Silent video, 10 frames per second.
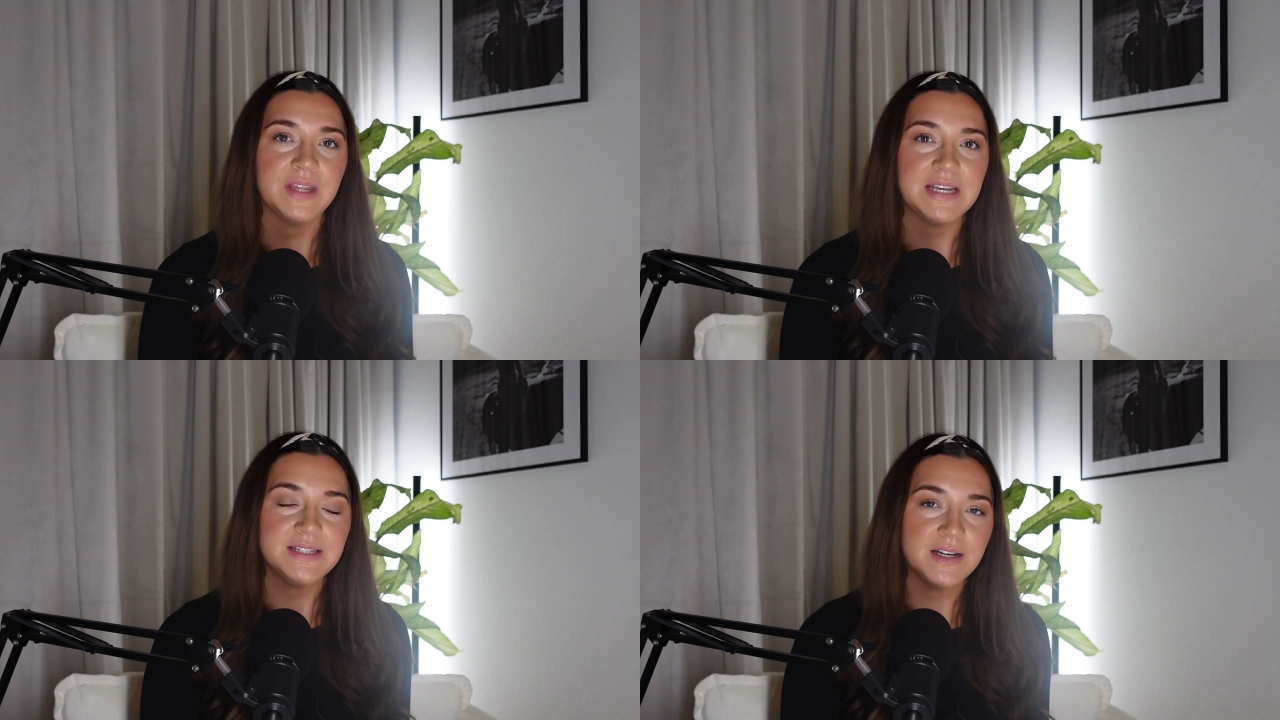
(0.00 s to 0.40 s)

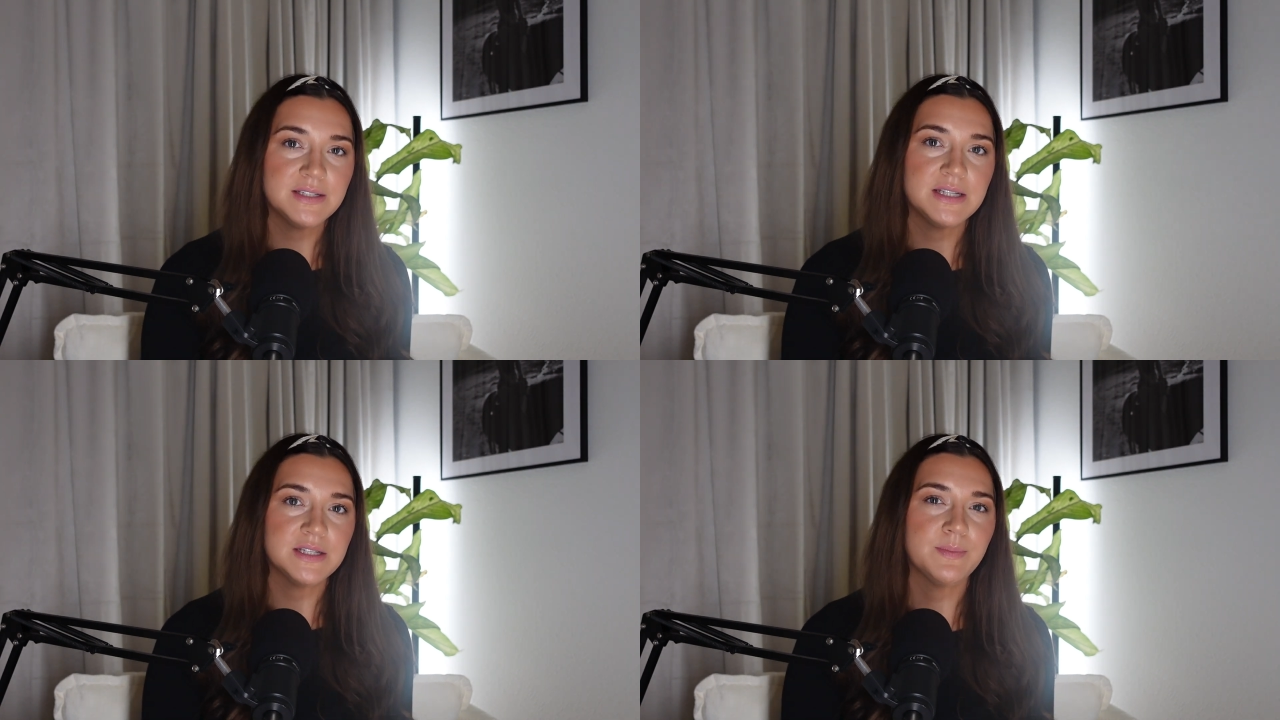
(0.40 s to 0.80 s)
It
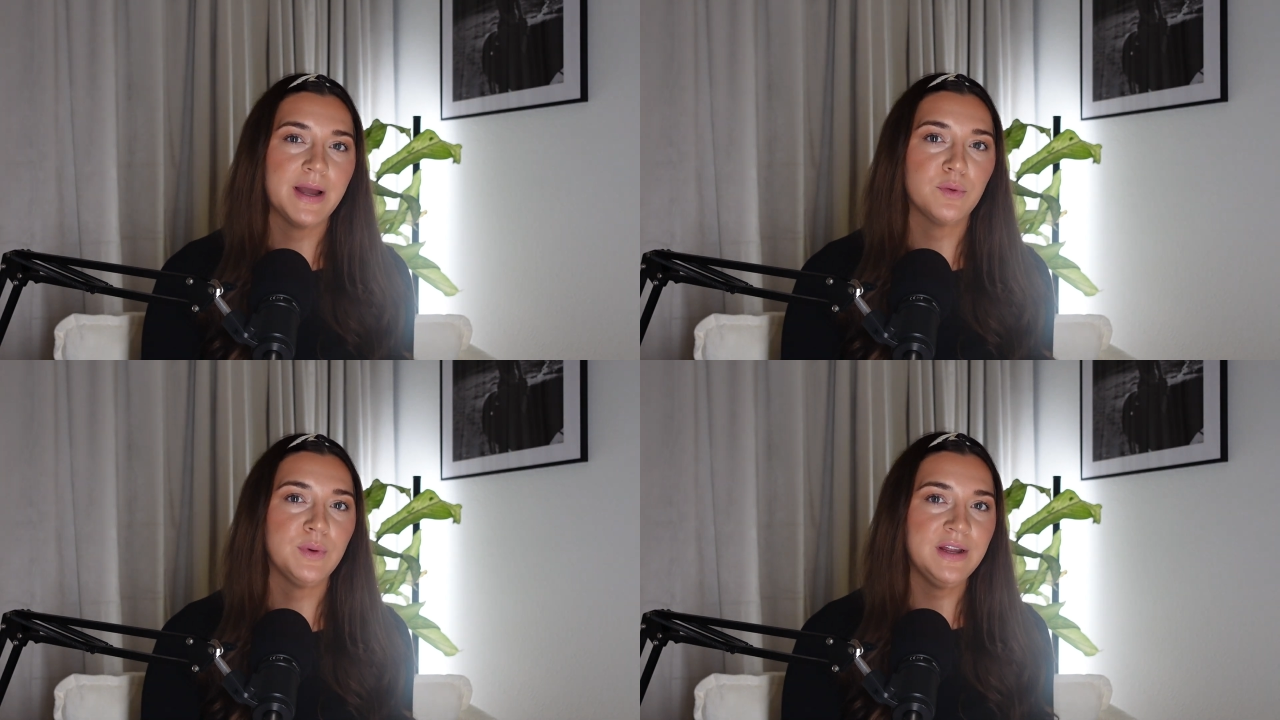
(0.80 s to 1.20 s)
does this
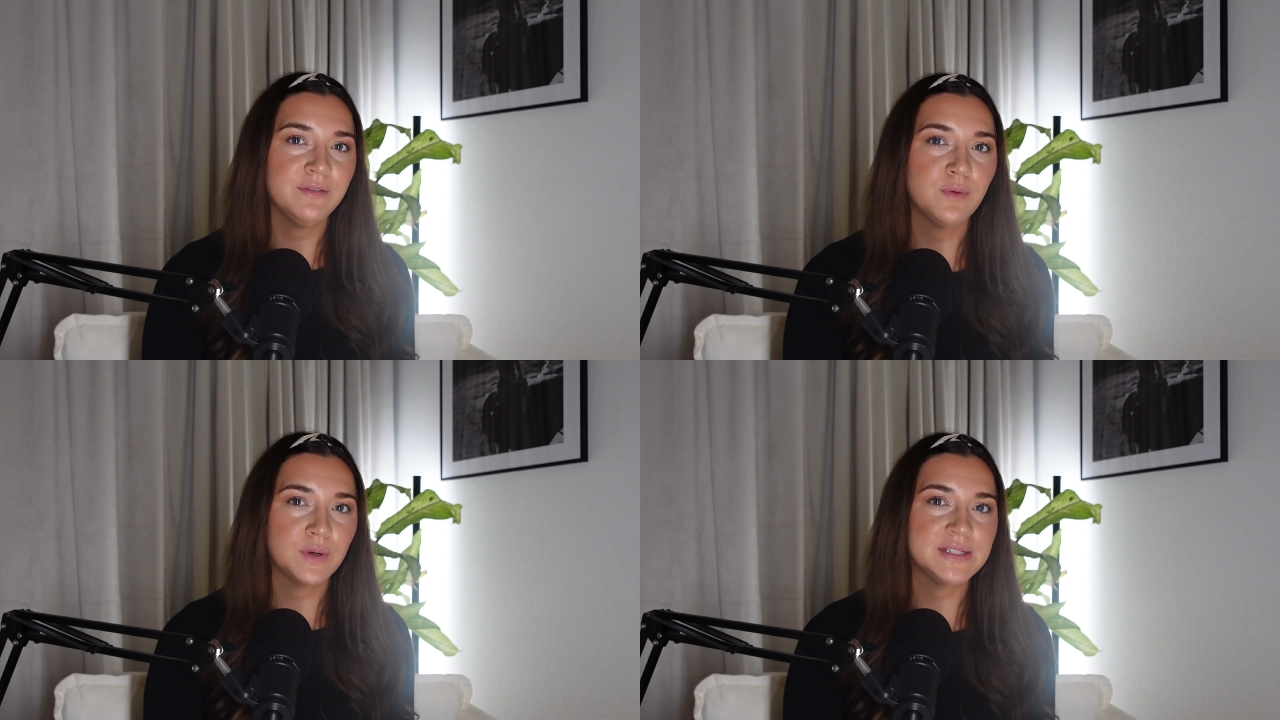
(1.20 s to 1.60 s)
by
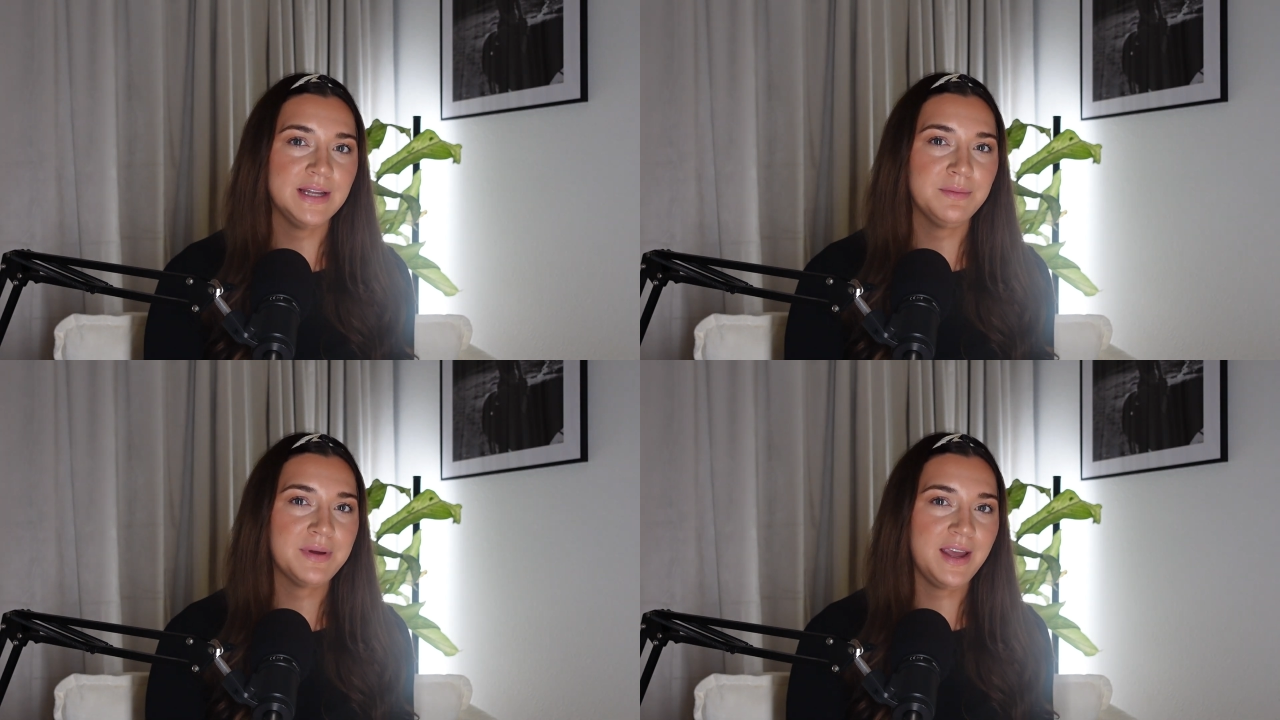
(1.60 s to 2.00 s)

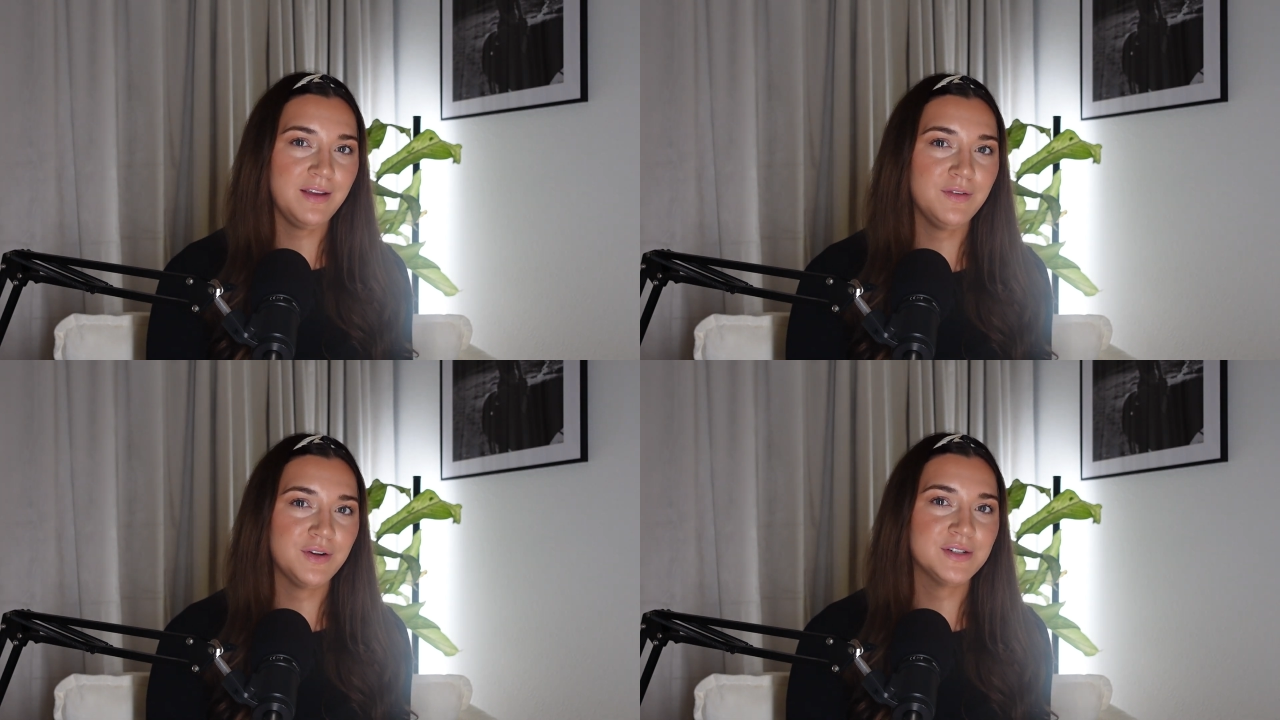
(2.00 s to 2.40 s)
reinforcing
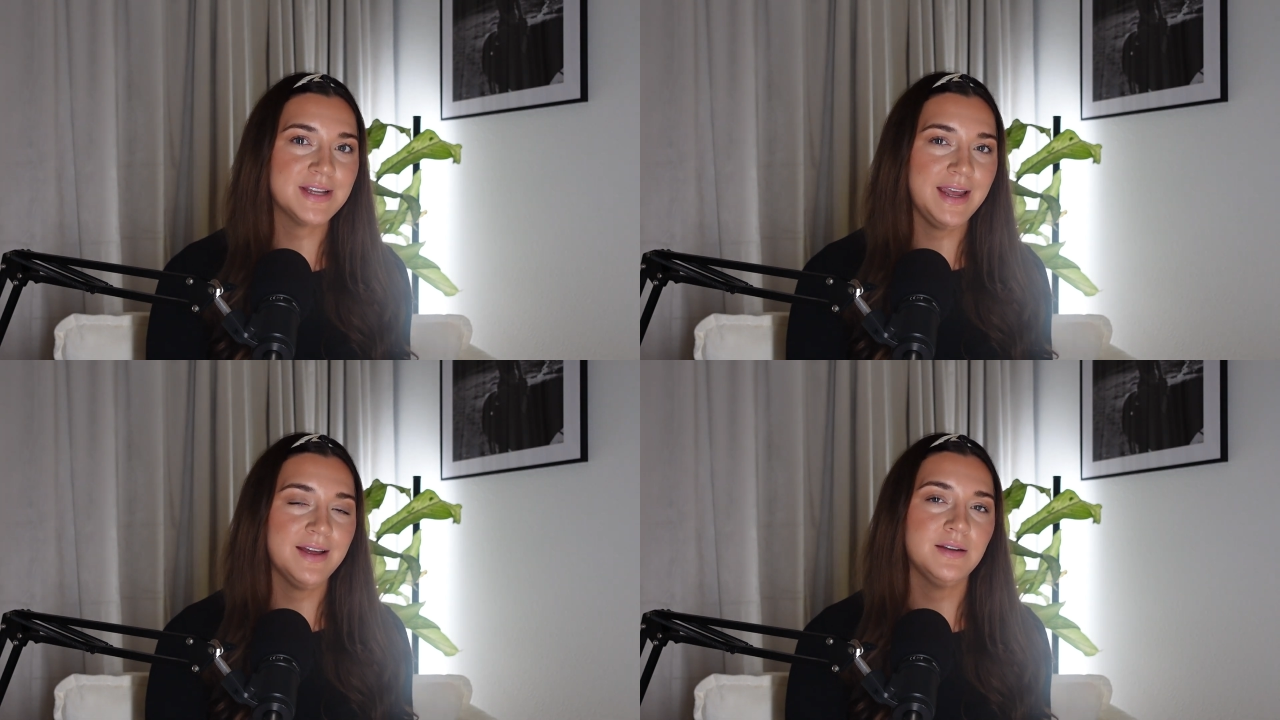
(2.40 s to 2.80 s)
behaviors
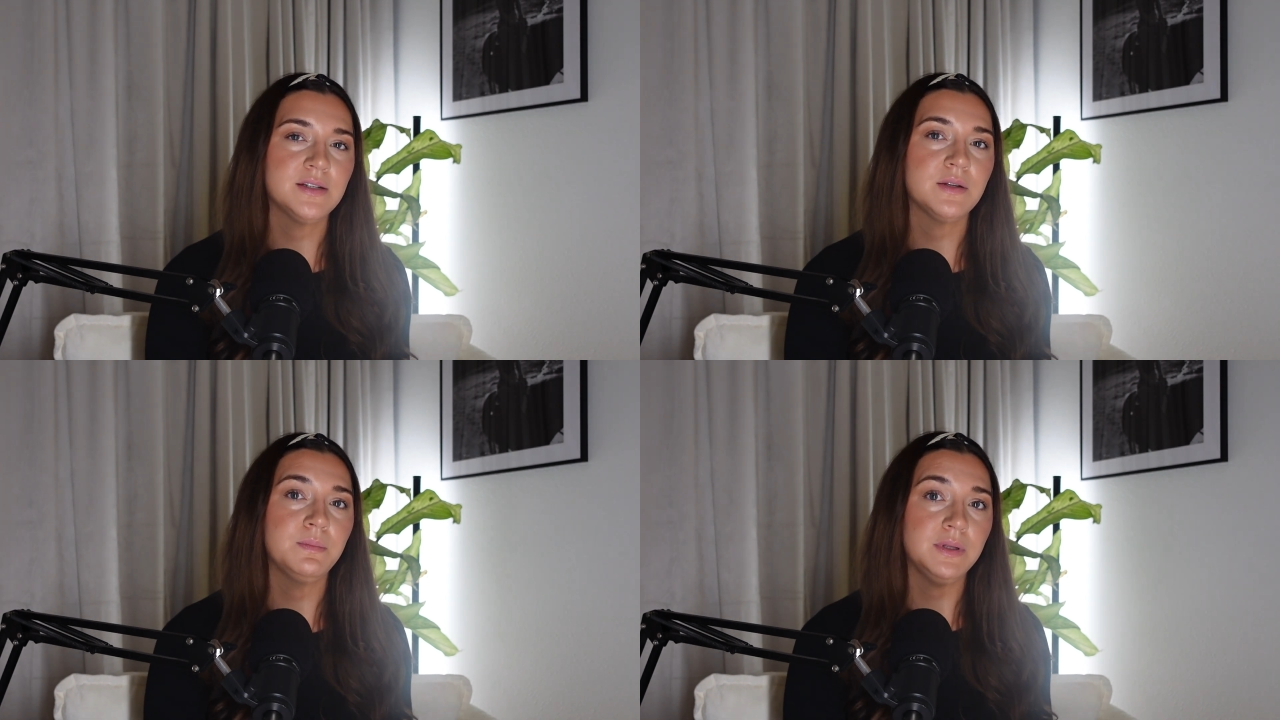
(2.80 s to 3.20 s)

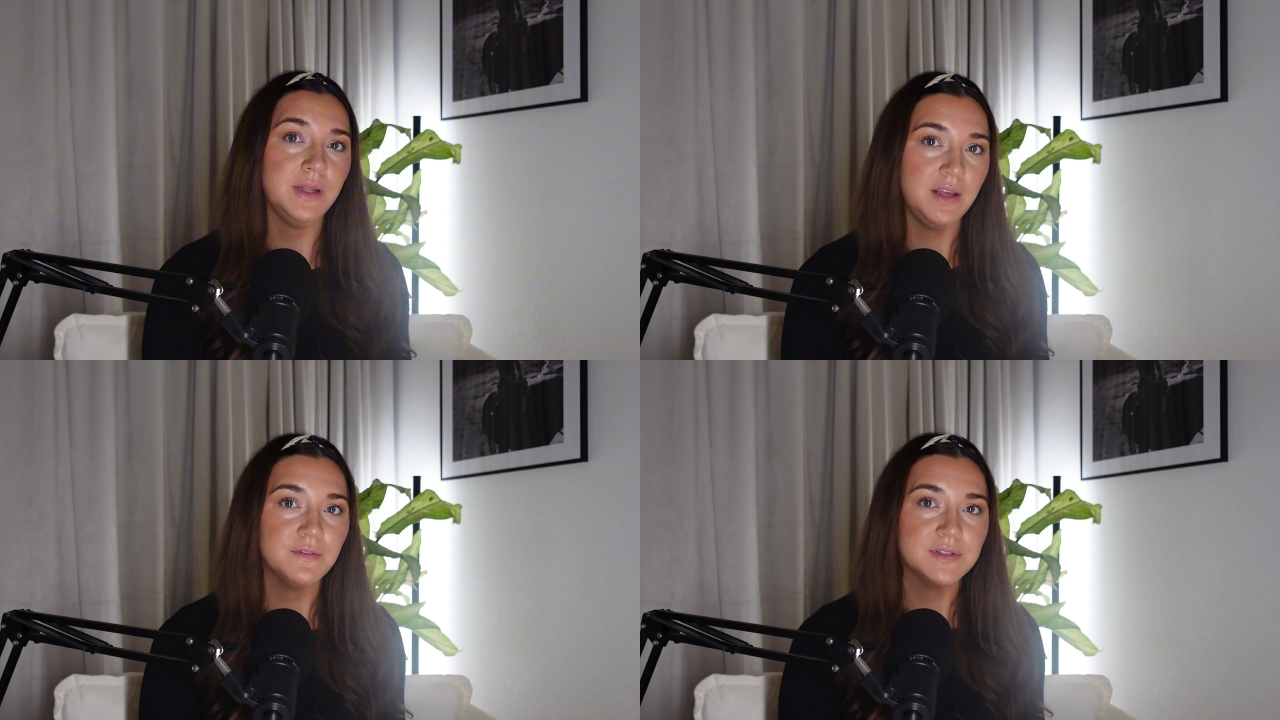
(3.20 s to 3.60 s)
and
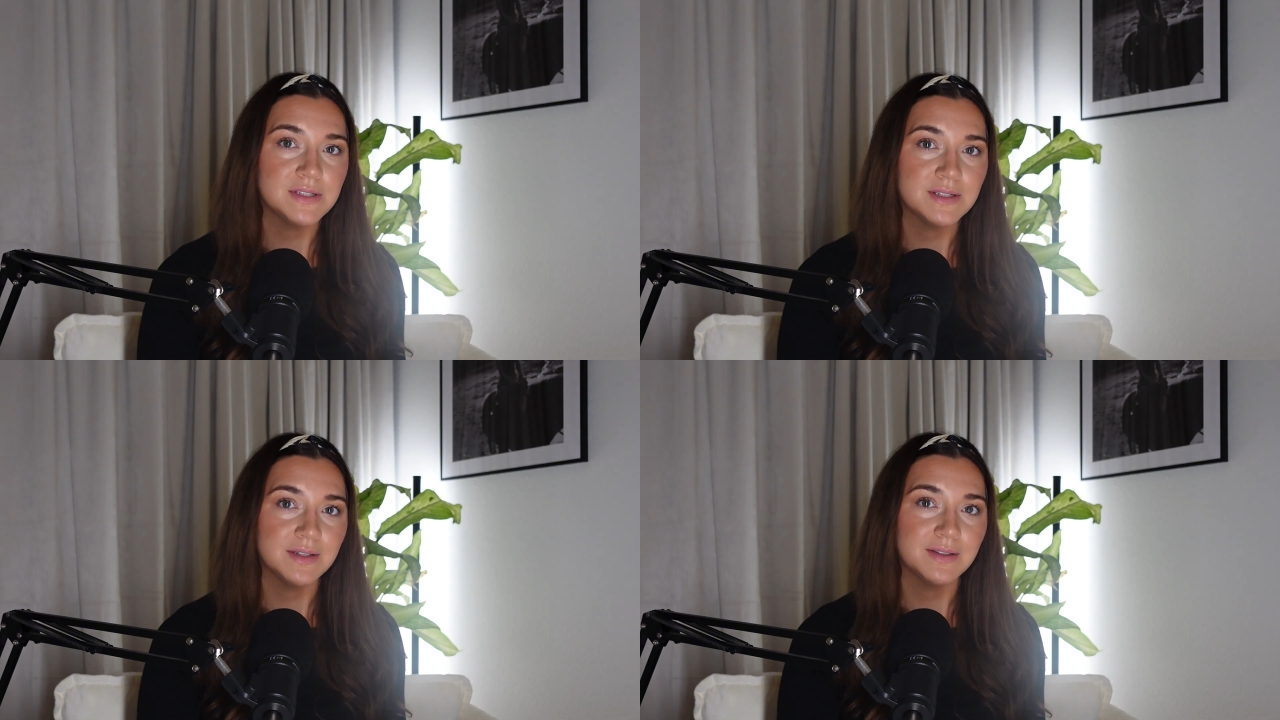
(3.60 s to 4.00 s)
beliefs.